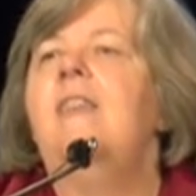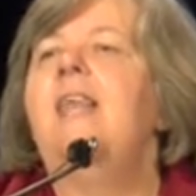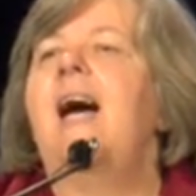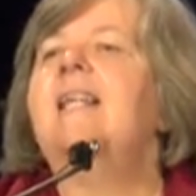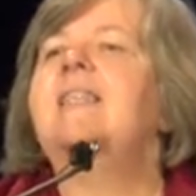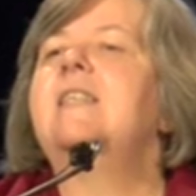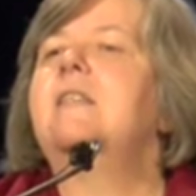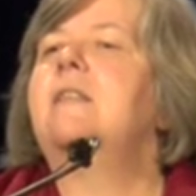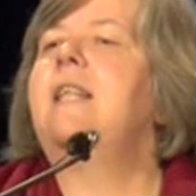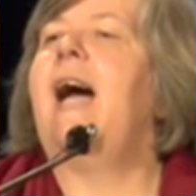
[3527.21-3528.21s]

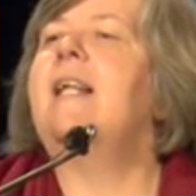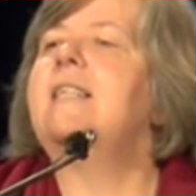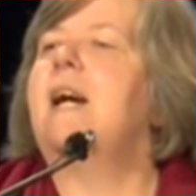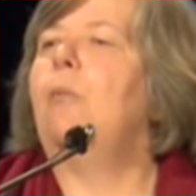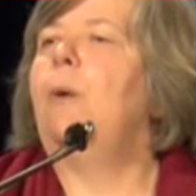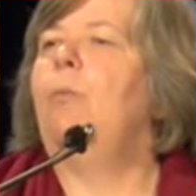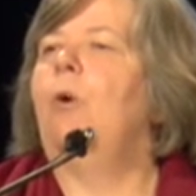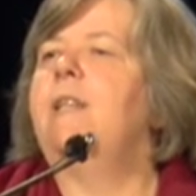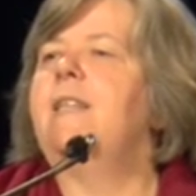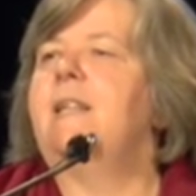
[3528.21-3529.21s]
That's how we
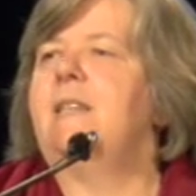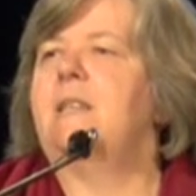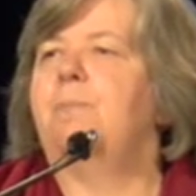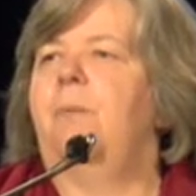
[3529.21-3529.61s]
want to